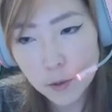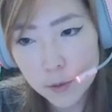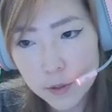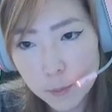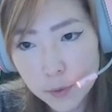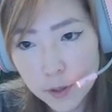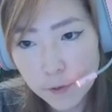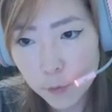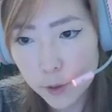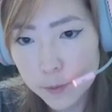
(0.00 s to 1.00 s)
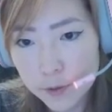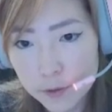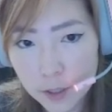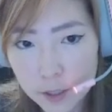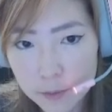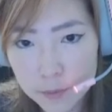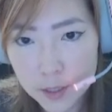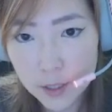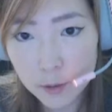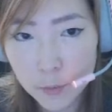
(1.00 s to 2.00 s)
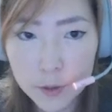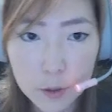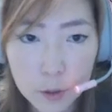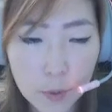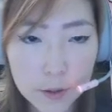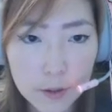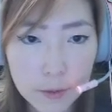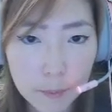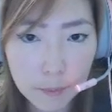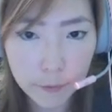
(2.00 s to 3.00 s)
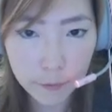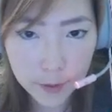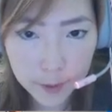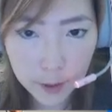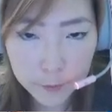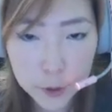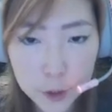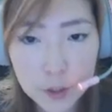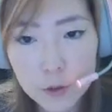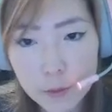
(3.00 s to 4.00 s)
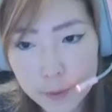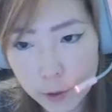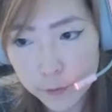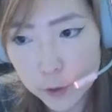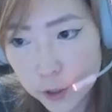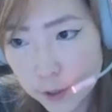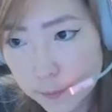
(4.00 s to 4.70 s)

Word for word: so it's a pretty affordable skin, whether you want the female version or the male version.